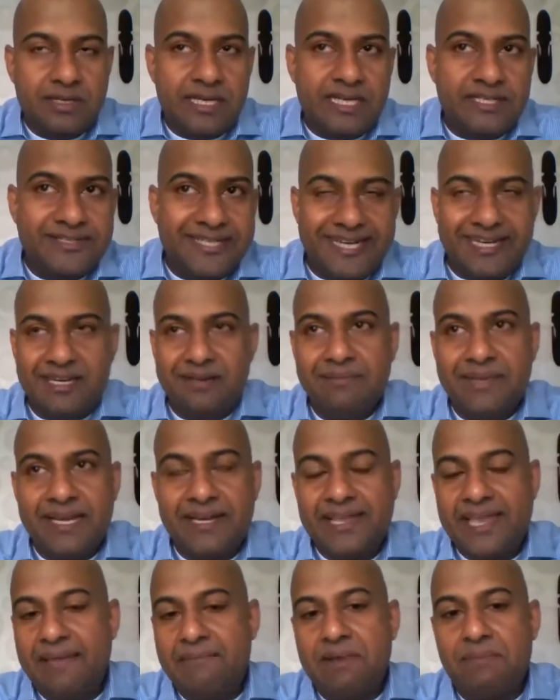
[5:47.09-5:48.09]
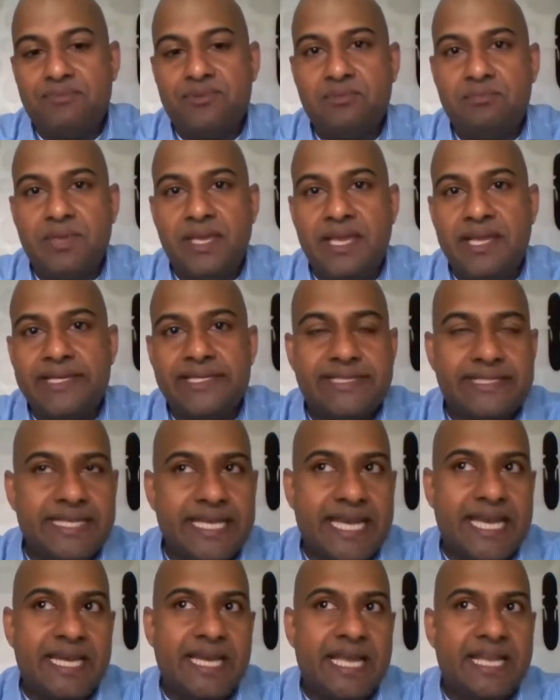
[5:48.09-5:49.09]
a gentleman came up to me and
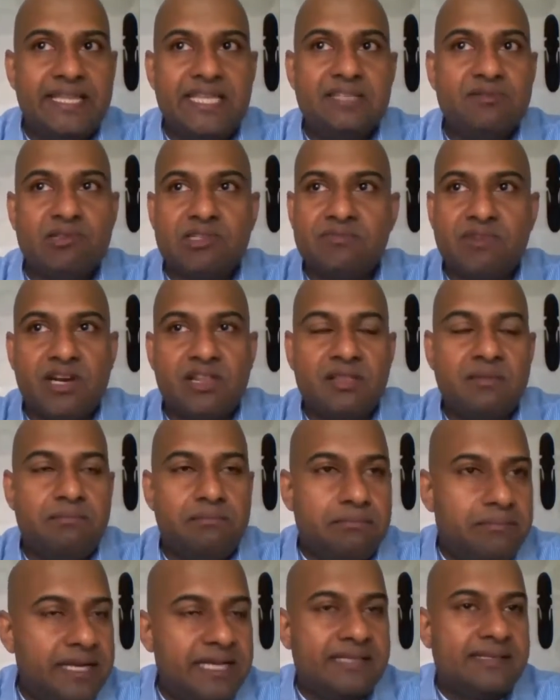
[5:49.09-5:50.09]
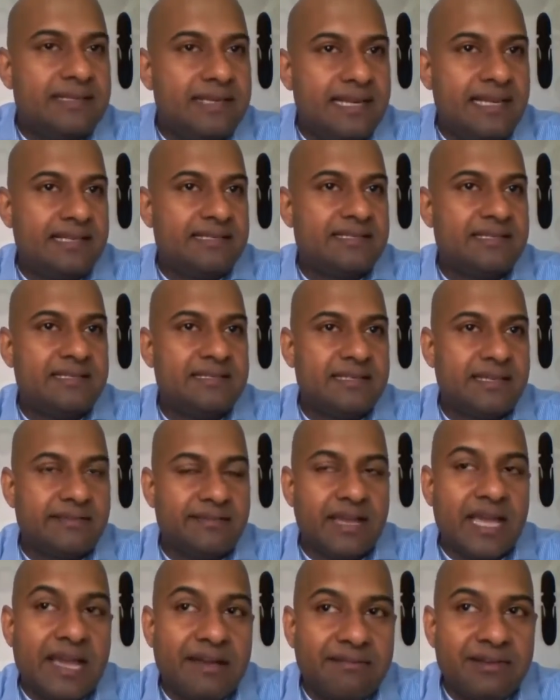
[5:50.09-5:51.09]
said, and this was one of the best lessons
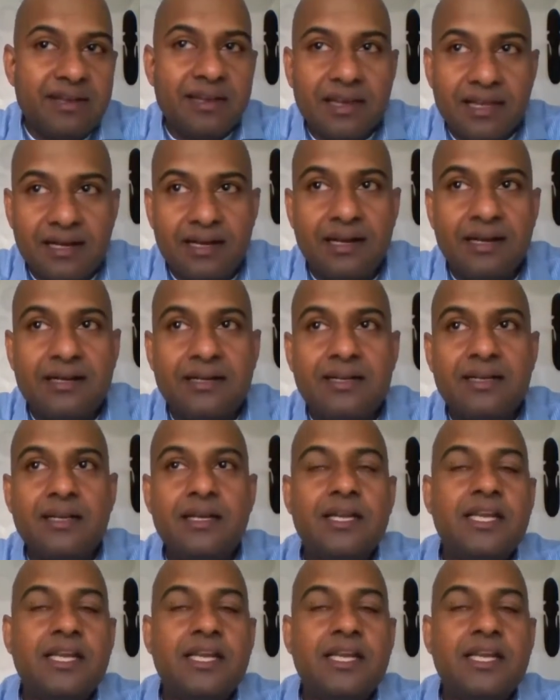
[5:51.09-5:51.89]
I've ever learned,